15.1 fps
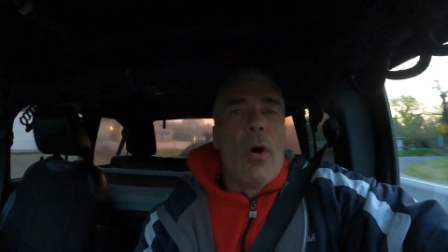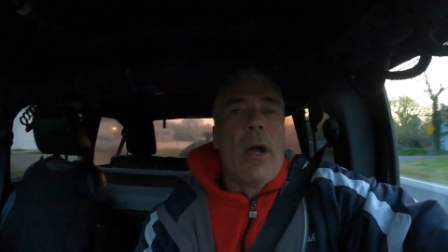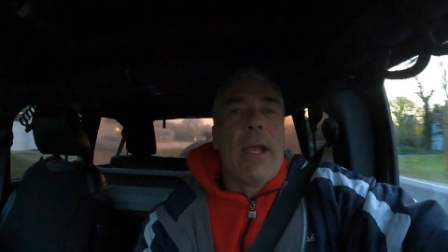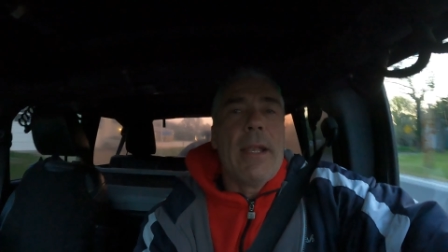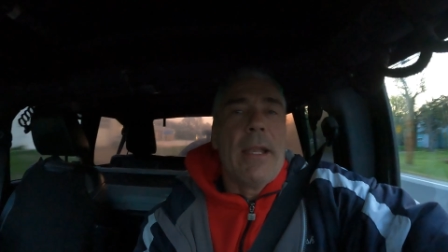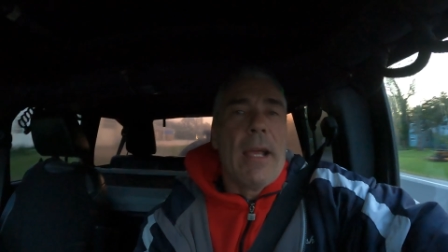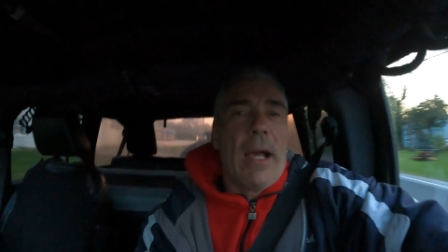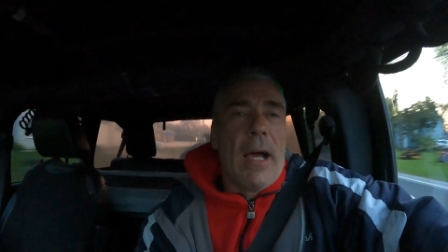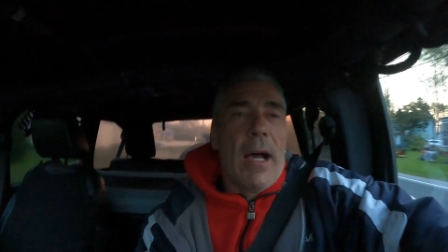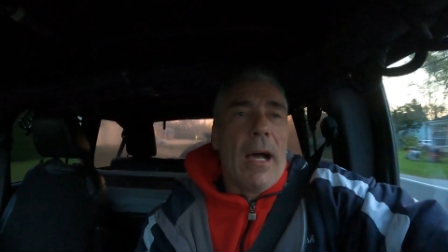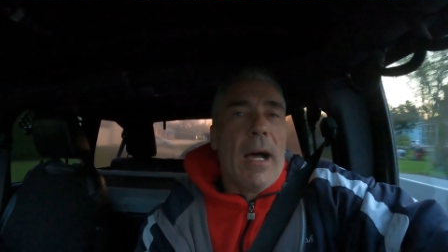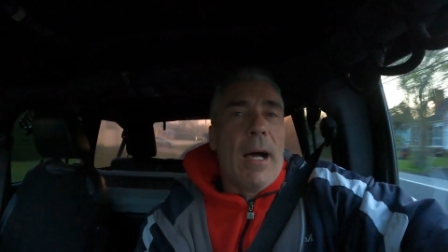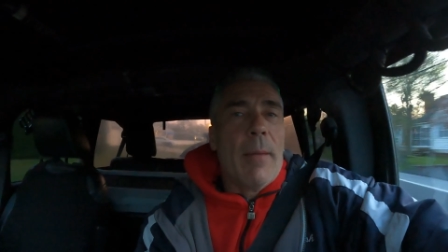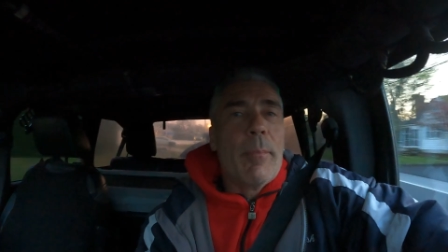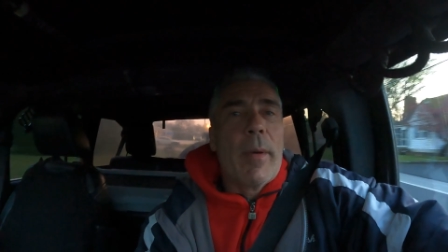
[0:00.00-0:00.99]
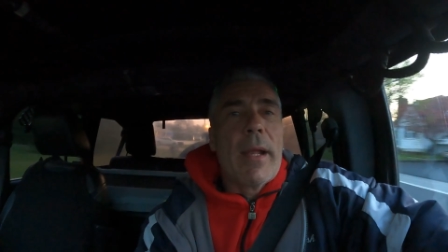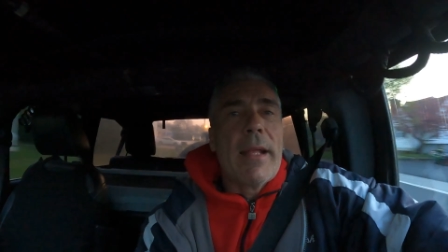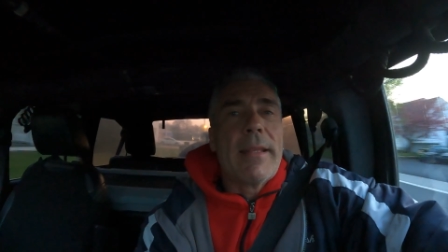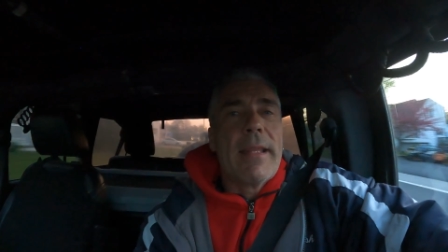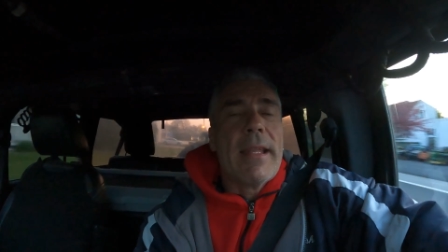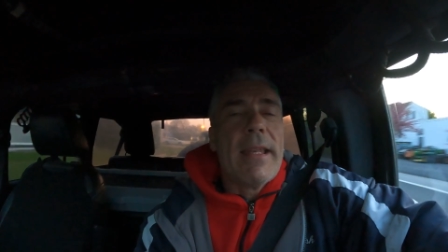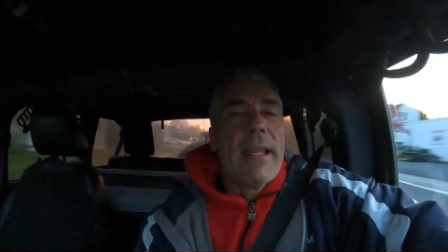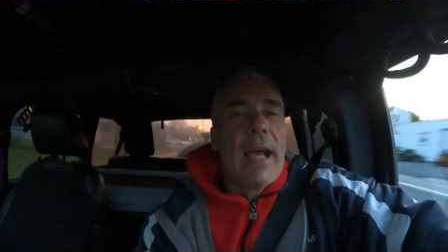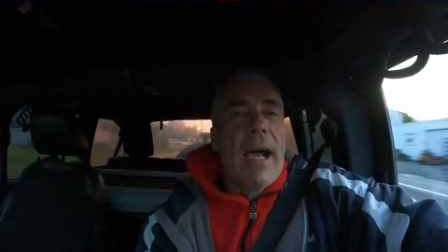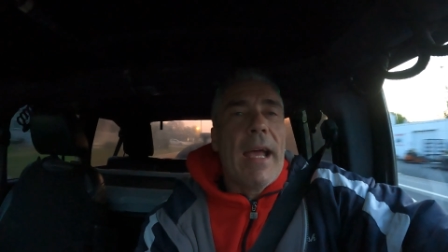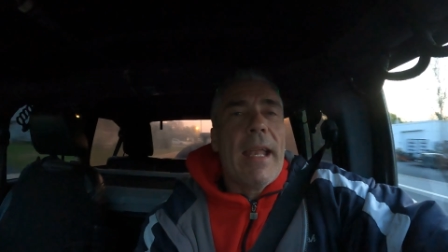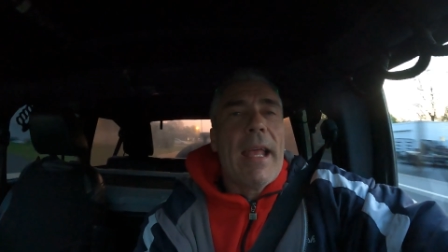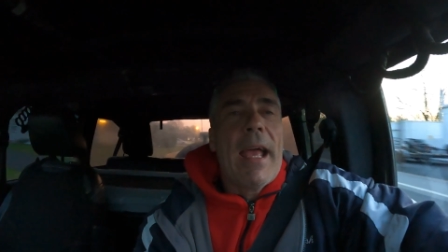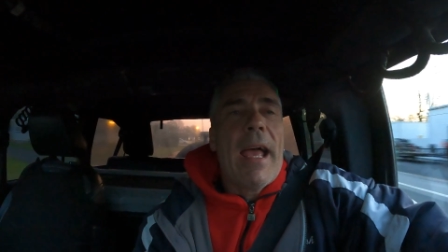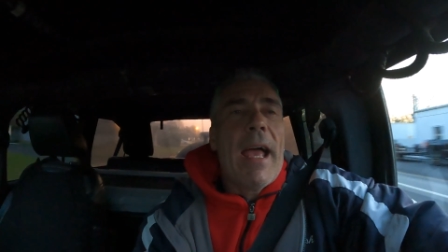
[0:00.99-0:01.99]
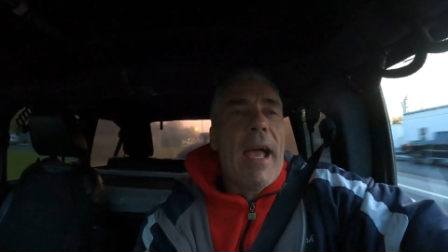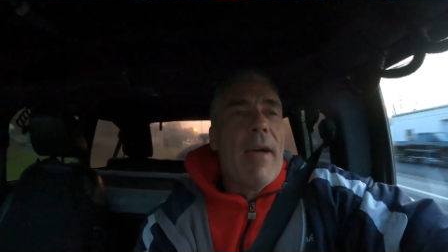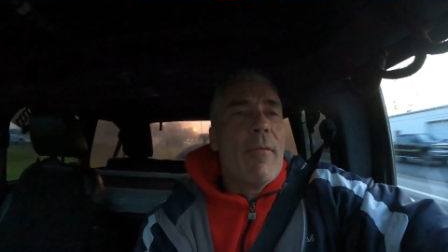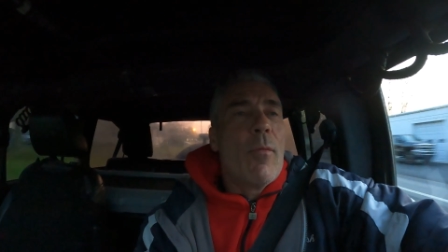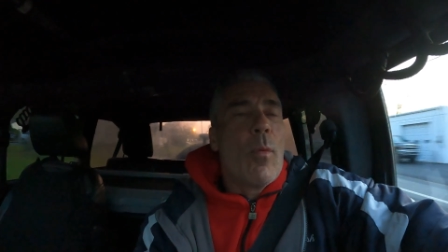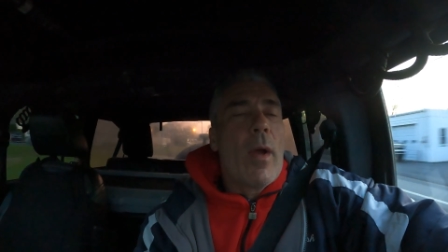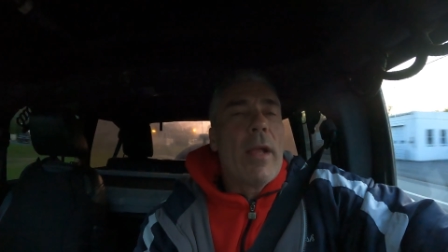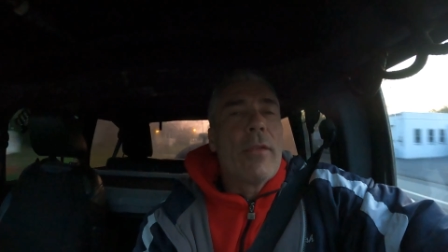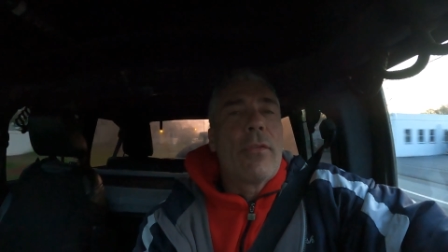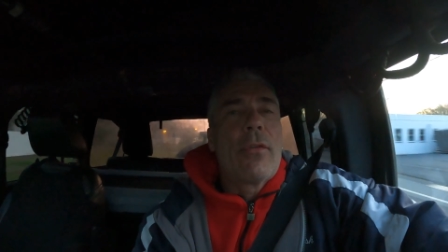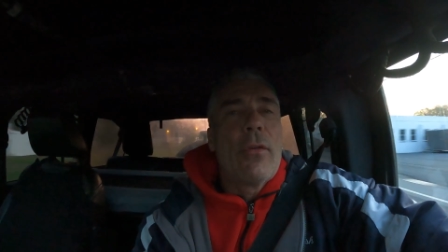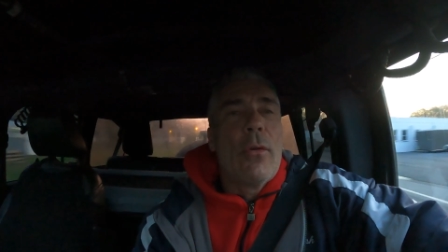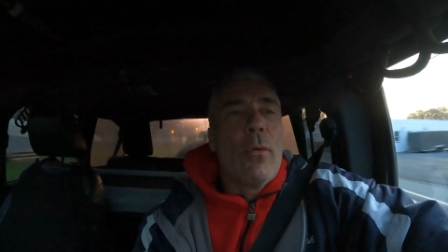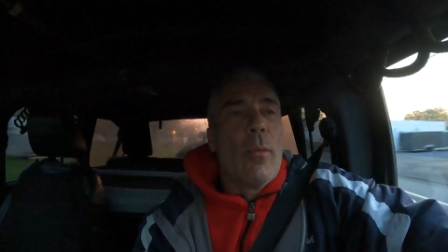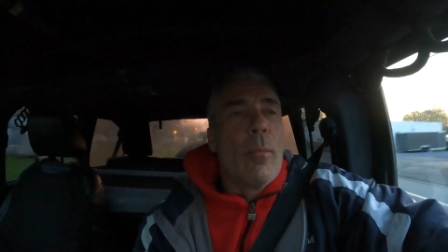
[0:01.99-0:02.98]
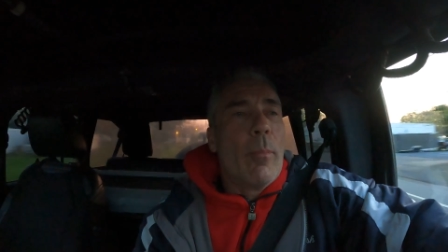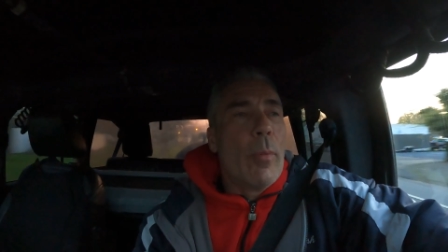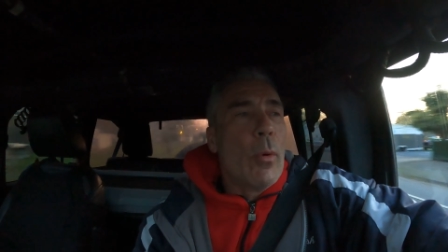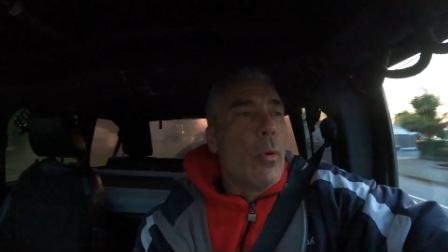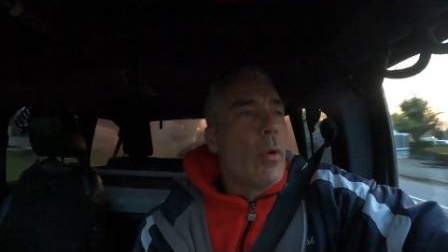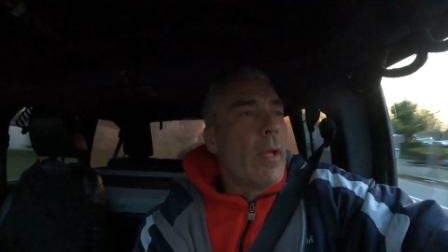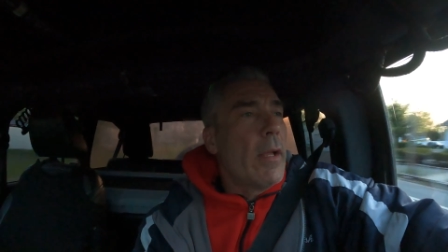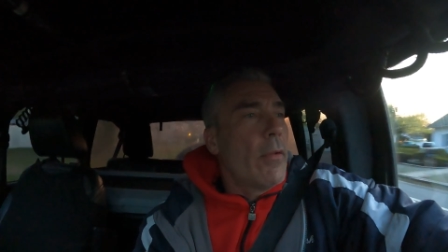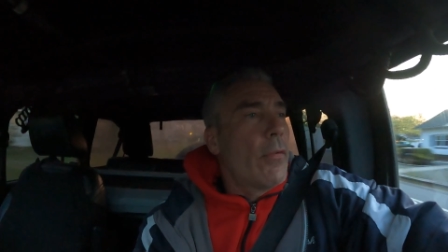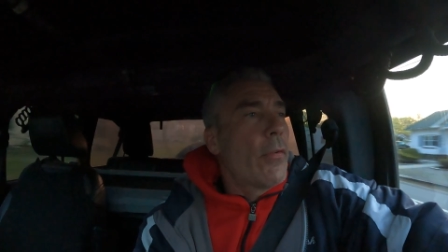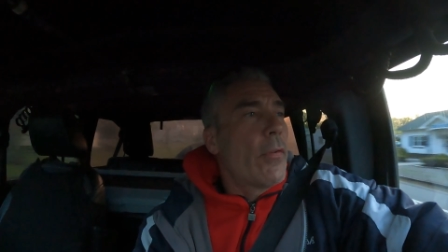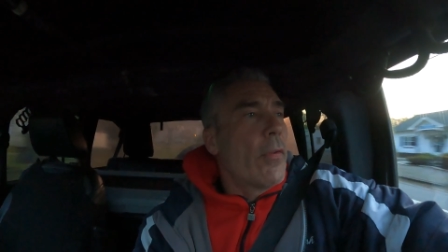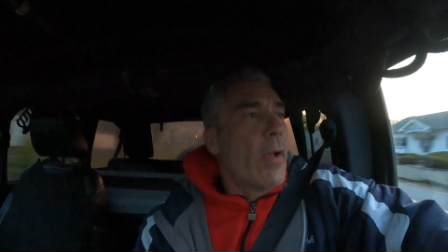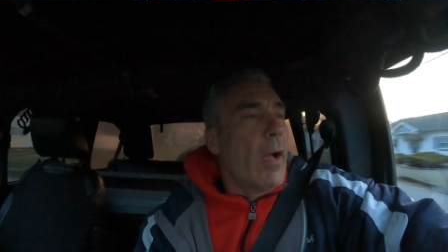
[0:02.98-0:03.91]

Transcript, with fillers: on, uh, but I did not have wetsuit booties.